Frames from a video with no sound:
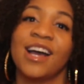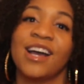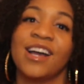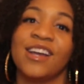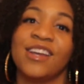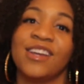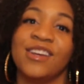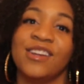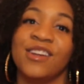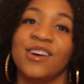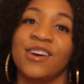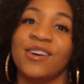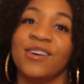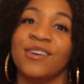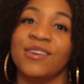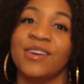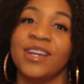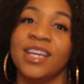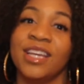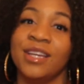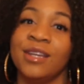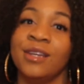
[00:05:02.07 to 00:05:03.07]
you know,
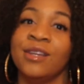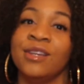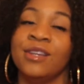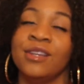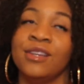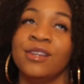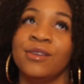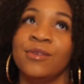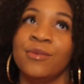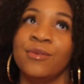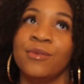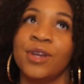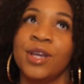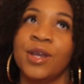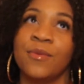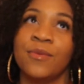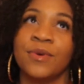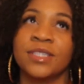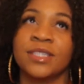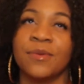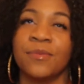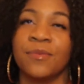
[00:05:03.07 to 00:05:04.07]
he
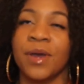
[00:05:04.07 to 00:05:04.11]
wasn't